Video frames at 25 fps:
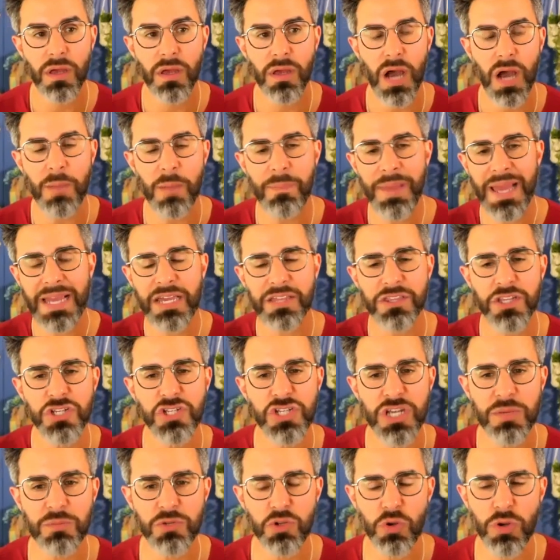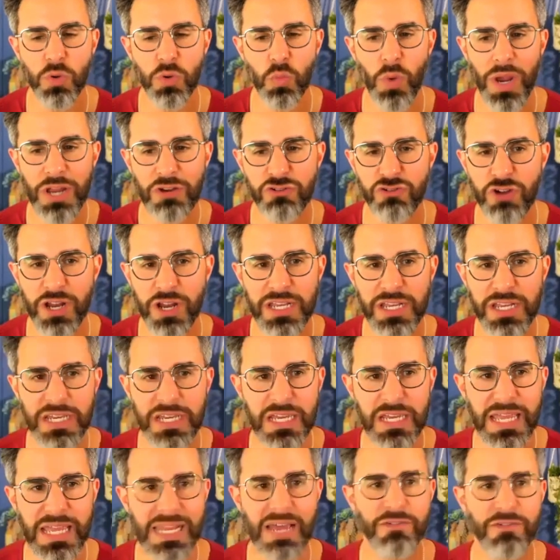I'm back at the gym doing weight training
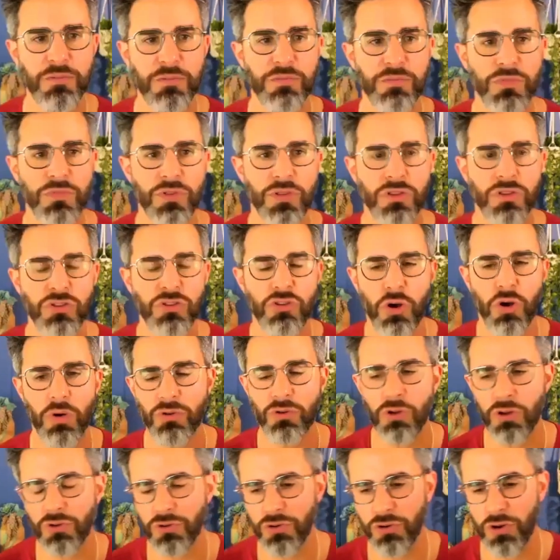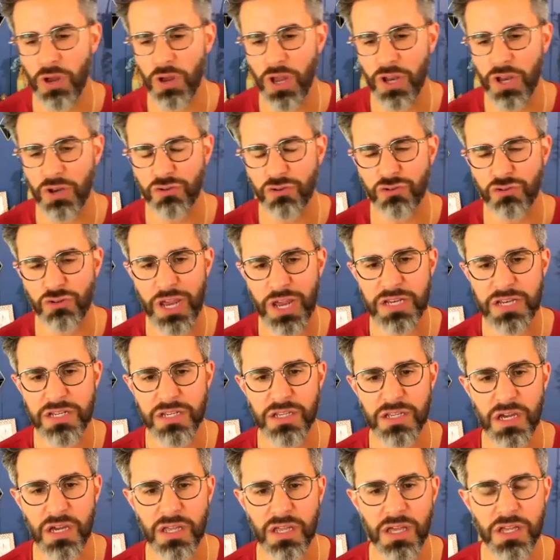again, having not, not uh, trained
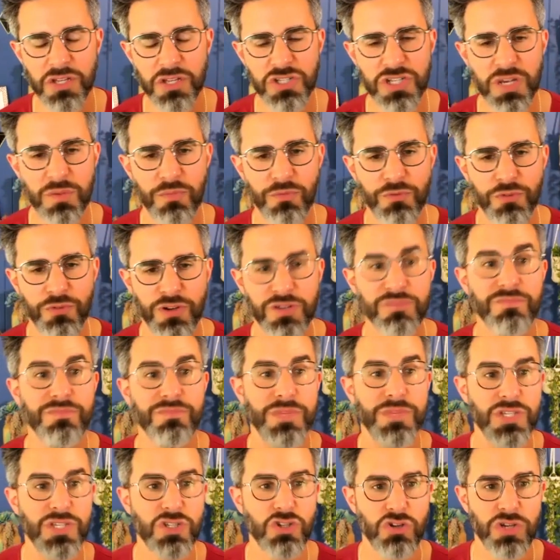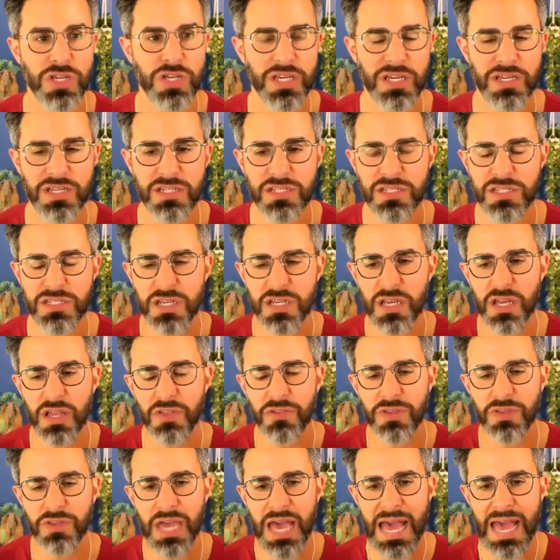a, a, gym for two years.
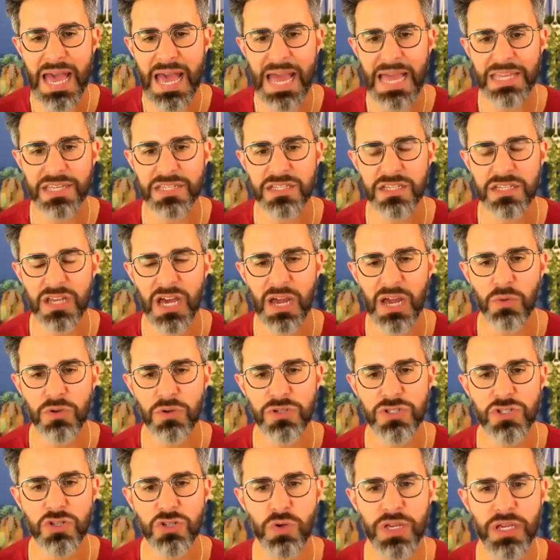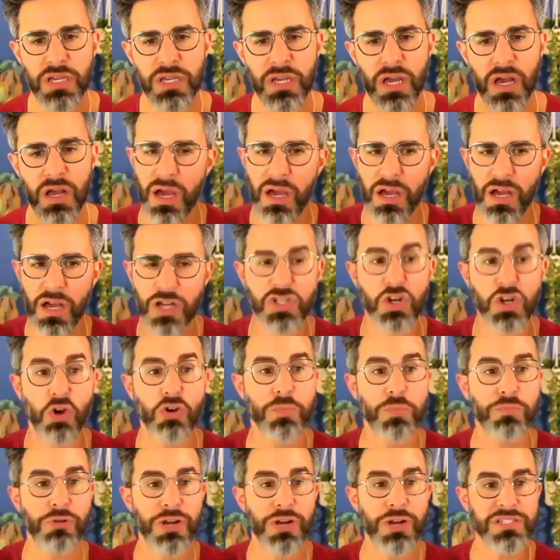And I was doing um,
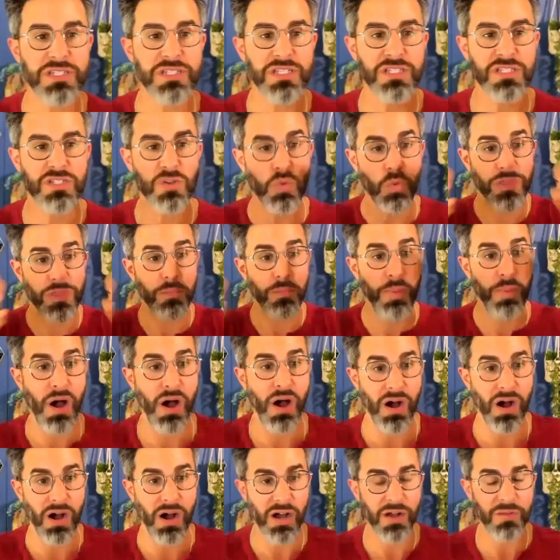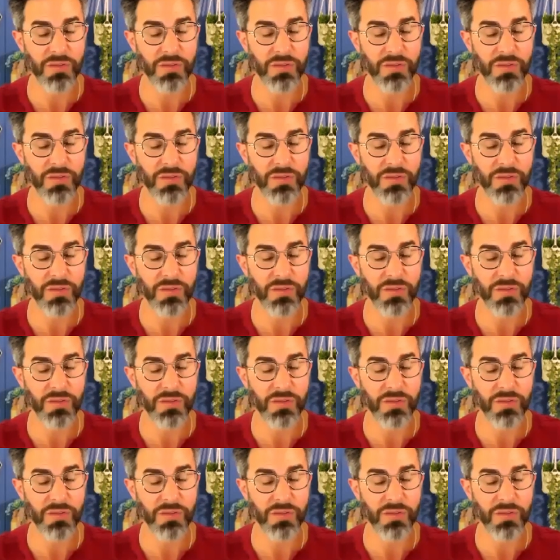shoulder presses with a bar.